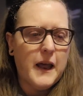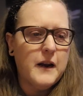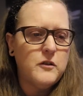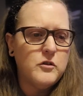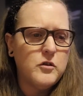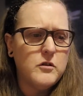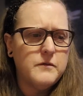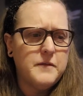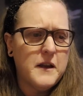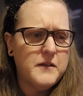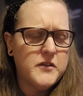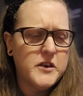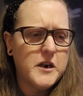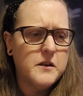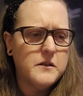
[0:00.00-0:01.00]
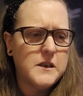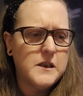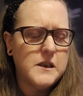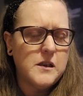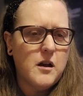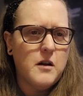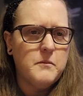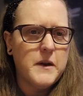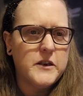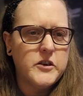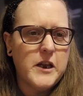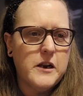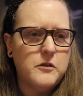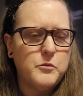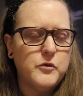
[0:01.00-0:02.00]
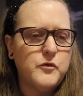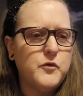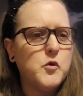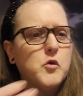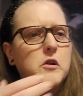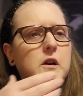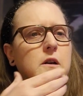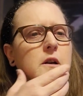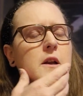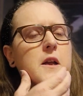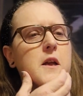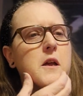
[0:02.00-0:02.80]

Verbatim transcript: I don't know if I've shared this on my channel before,